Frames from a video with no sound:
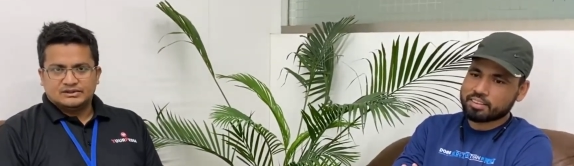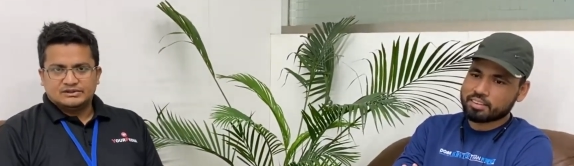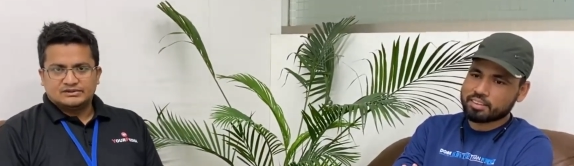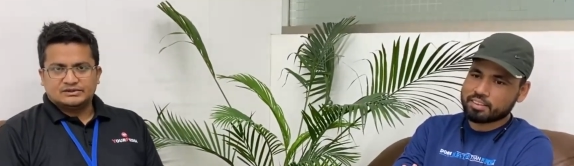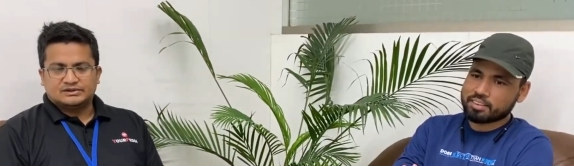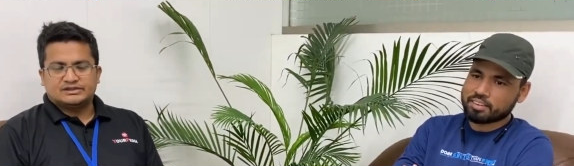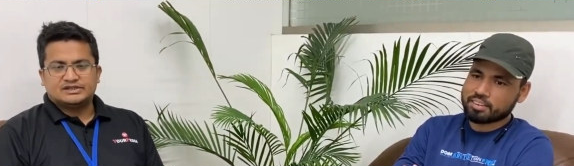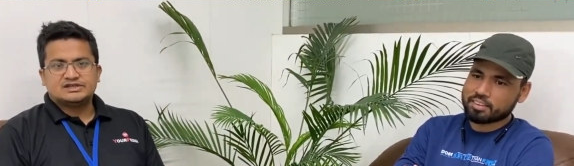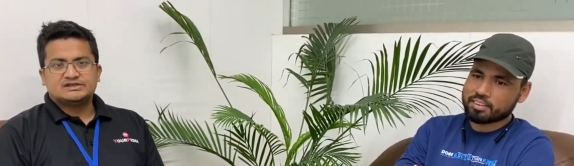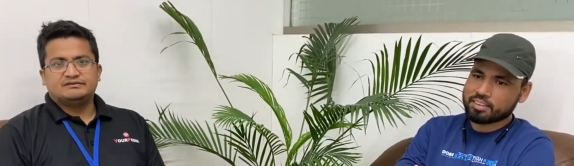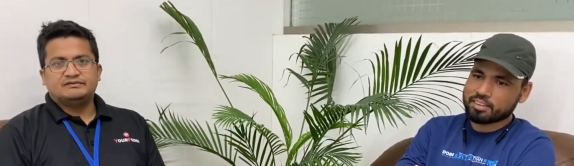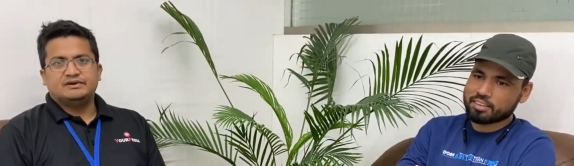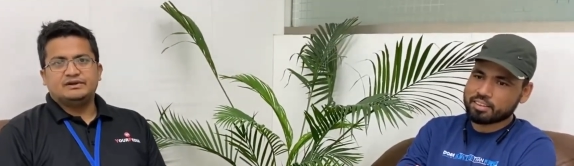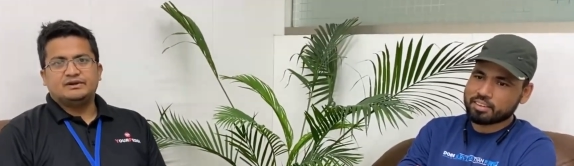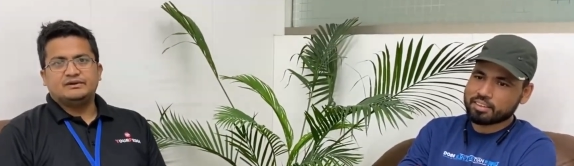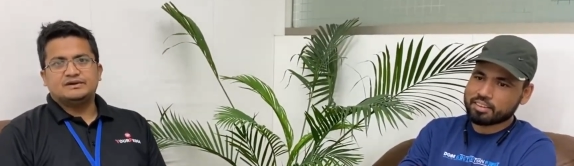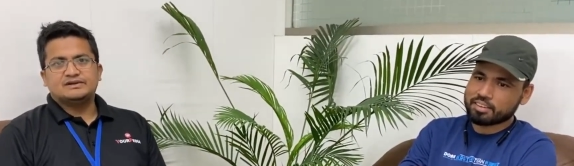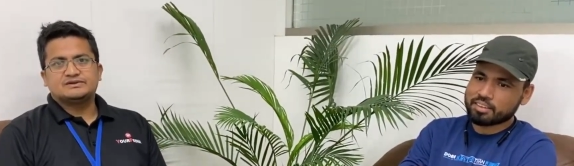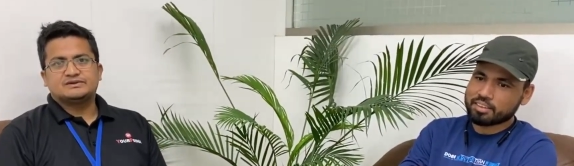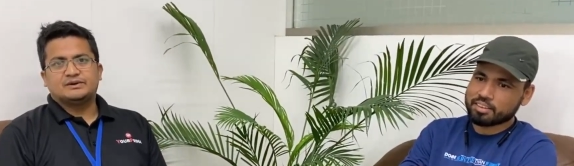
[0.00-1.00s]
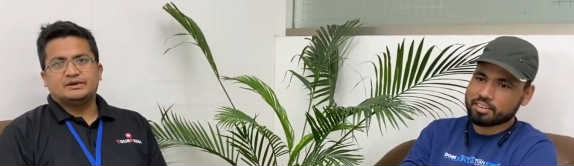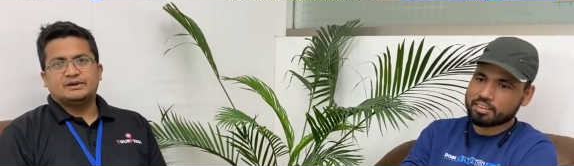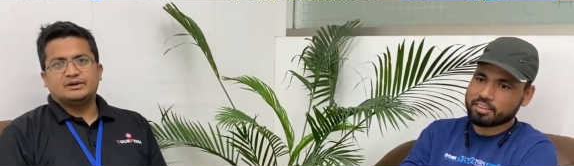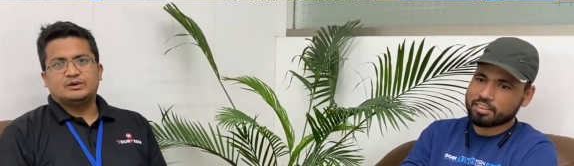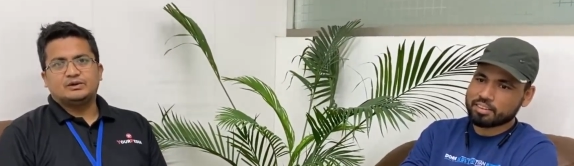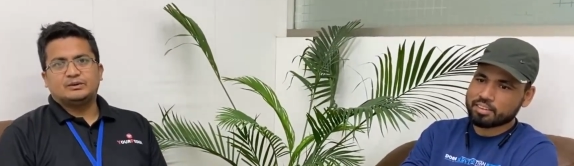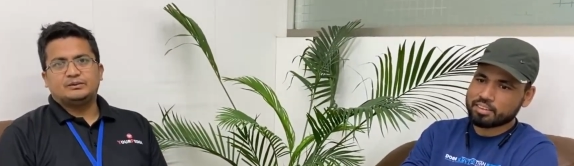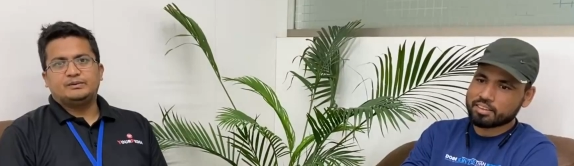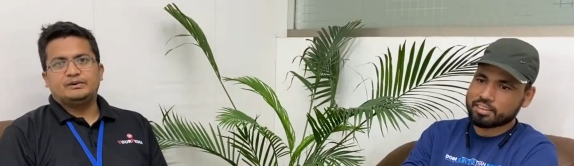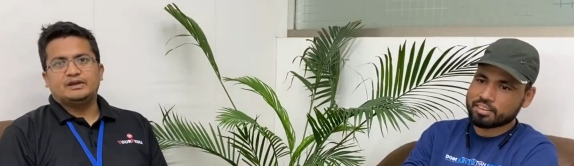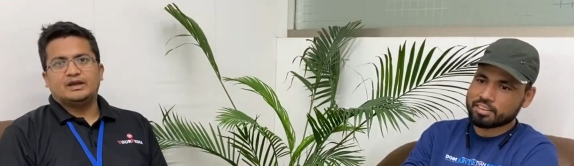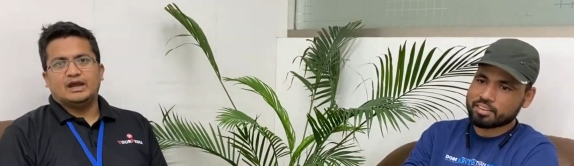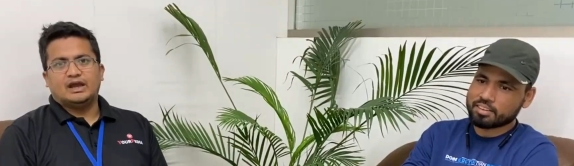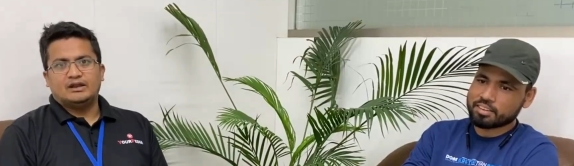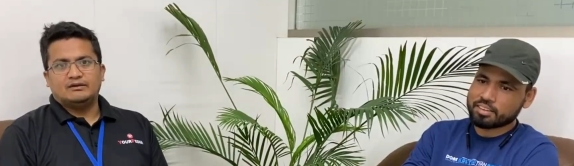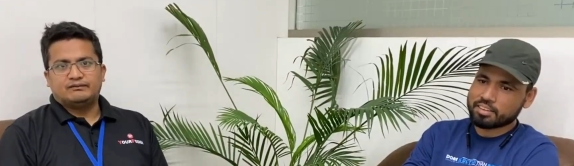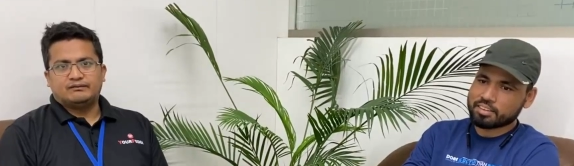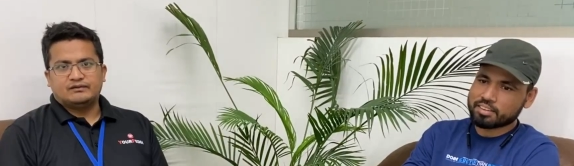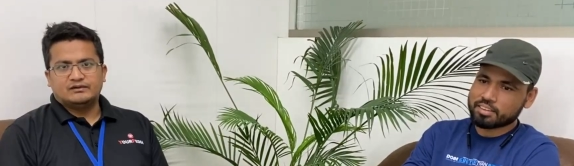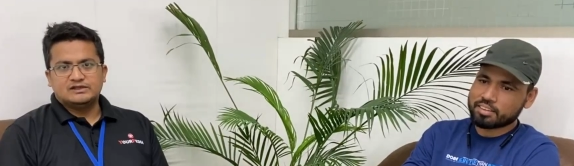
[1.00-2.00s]
Speaker 1: So this video is going to be
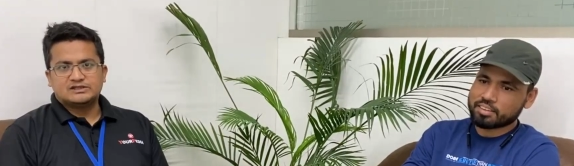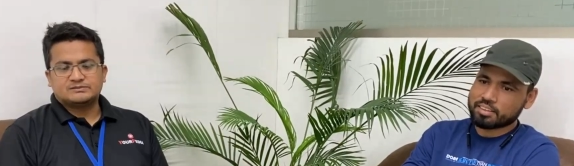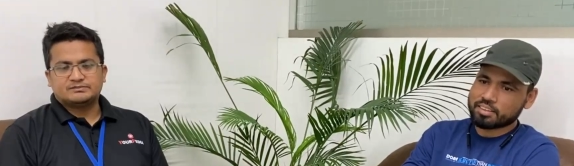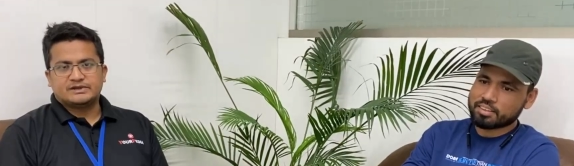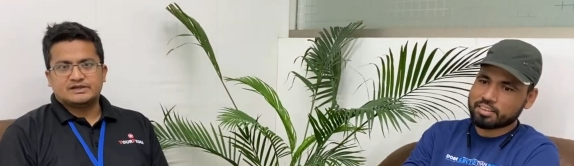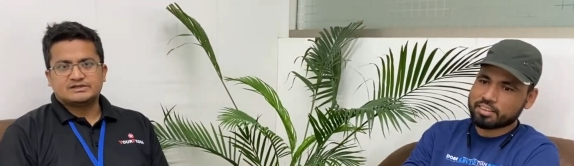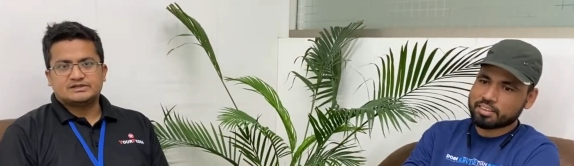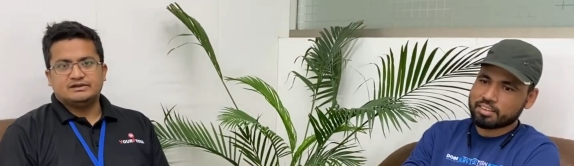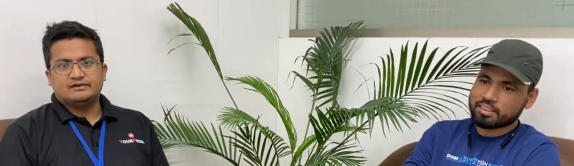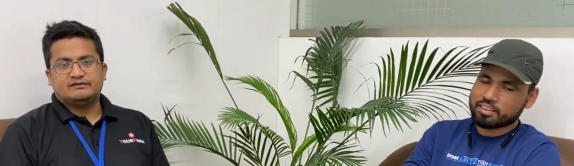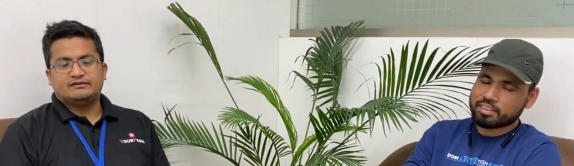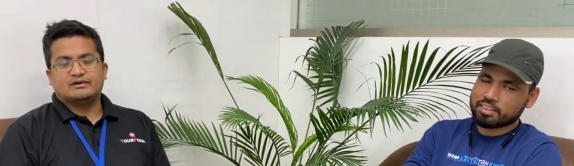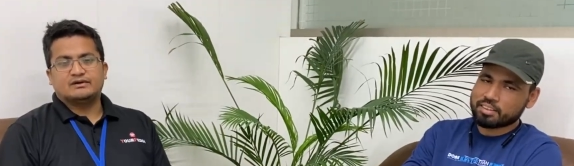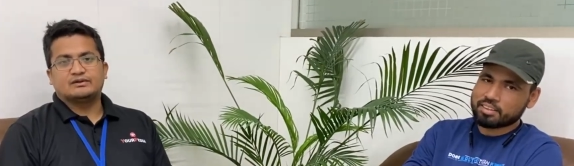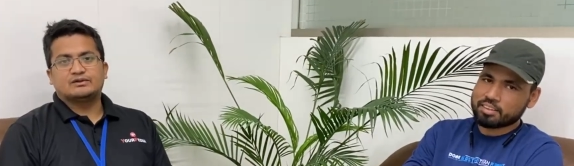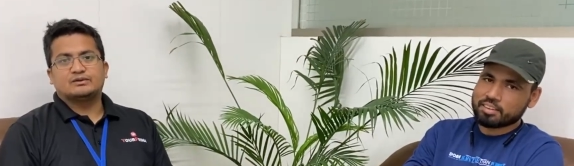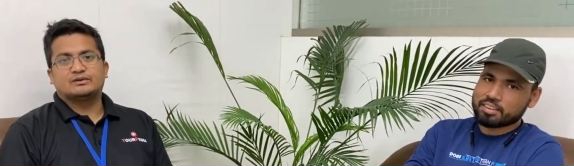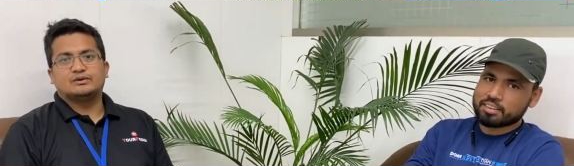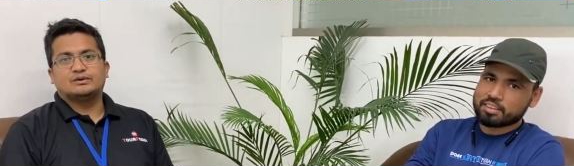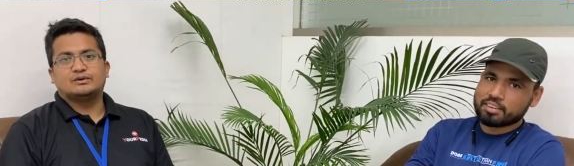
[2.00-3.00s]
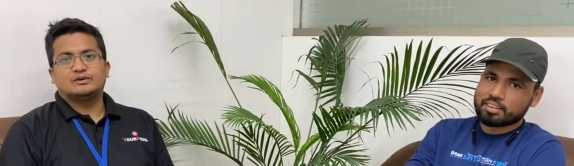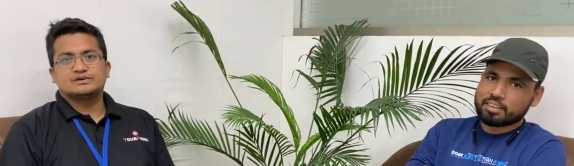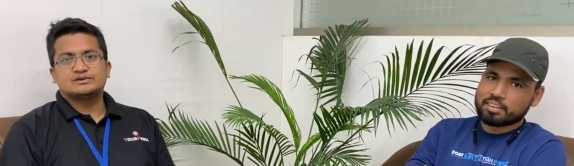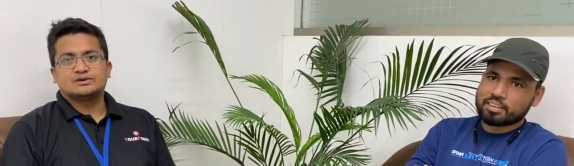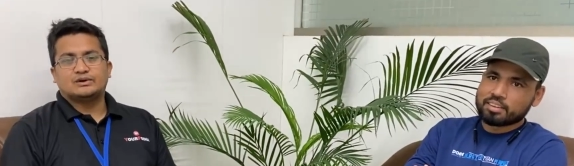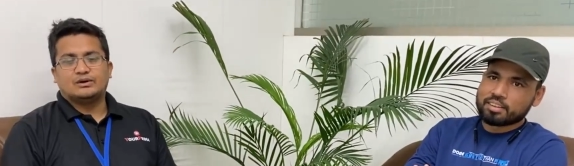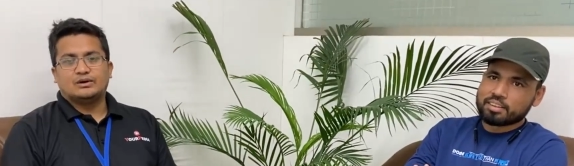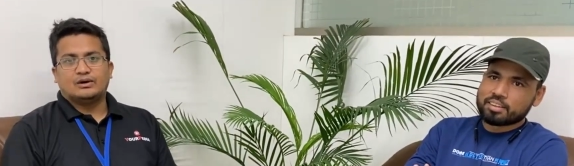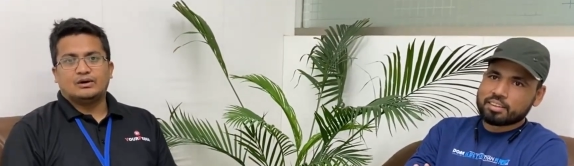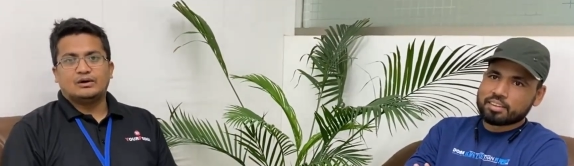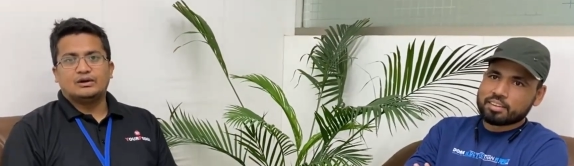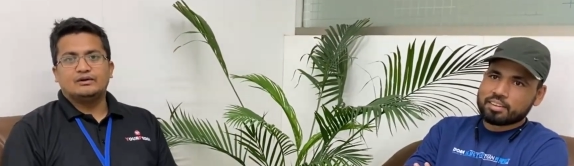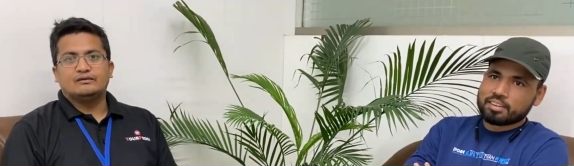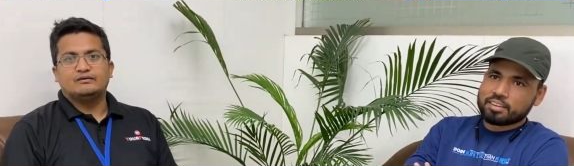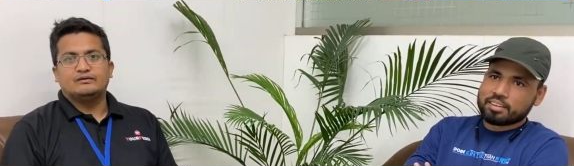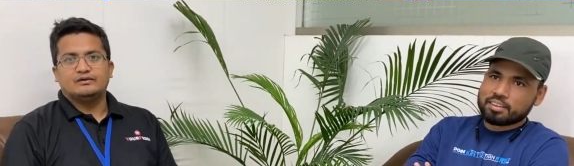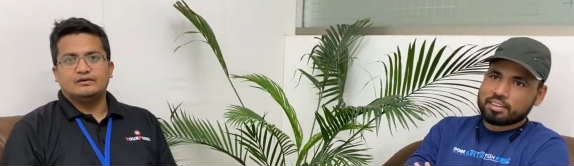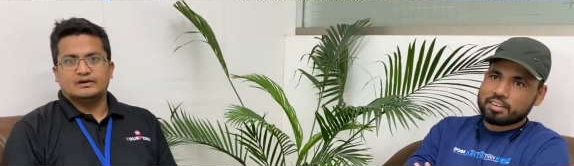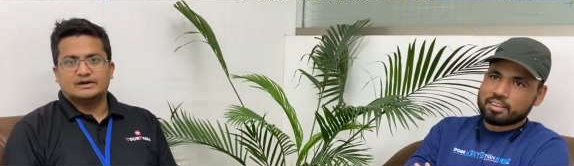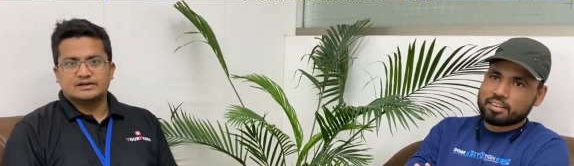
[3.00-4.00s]
helpful especially for those all
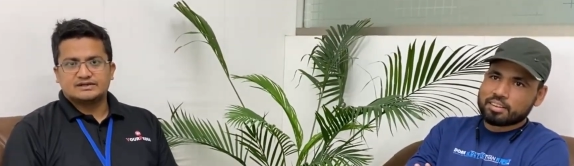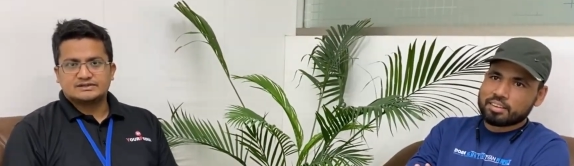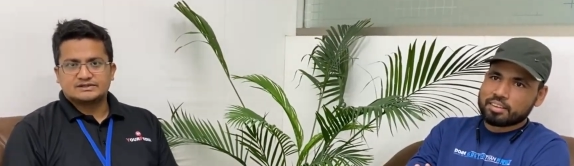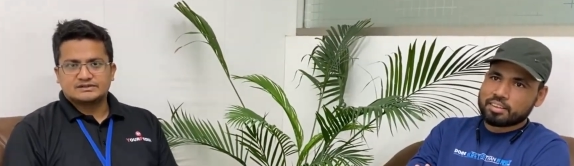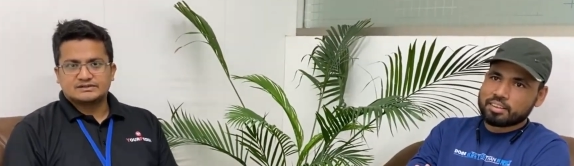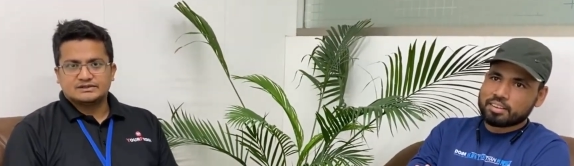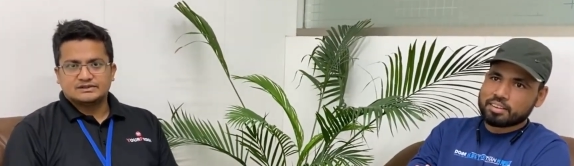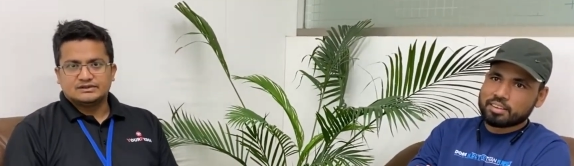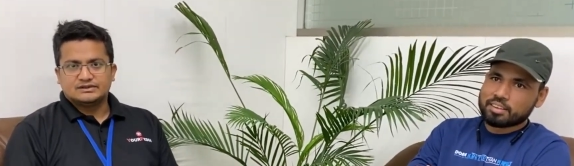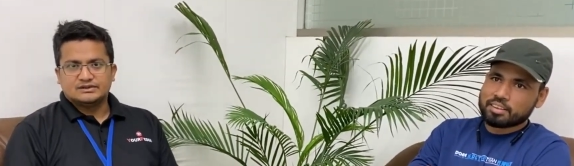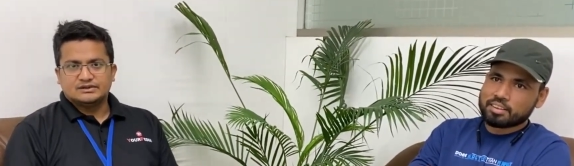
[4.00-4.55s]
viewers